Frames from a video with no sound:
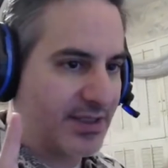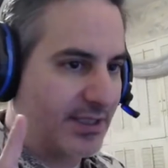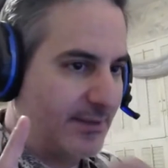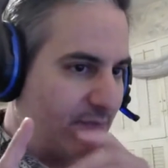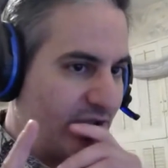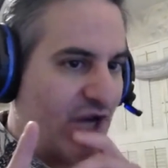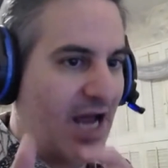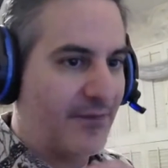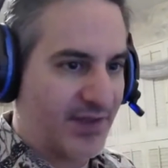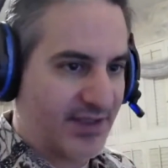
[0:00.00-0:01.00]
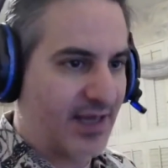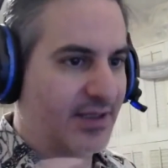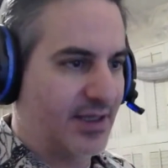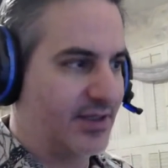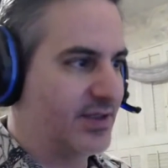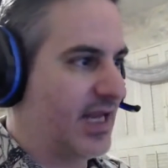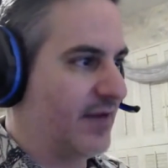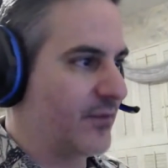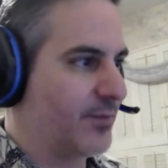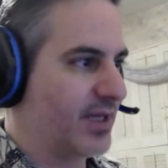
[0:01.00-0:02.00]
see John Facenda, as
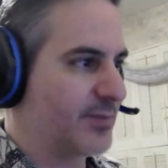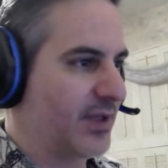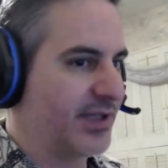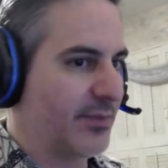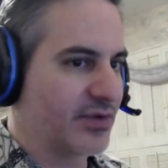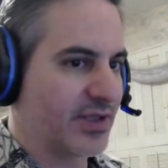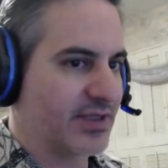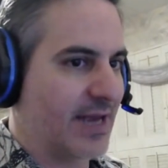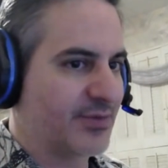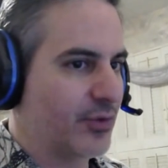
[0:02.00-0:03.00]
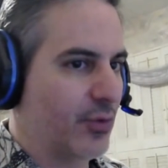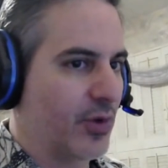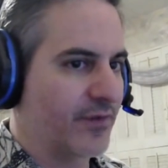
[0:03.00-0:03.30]
Dave from Baseball Demo says, absolutely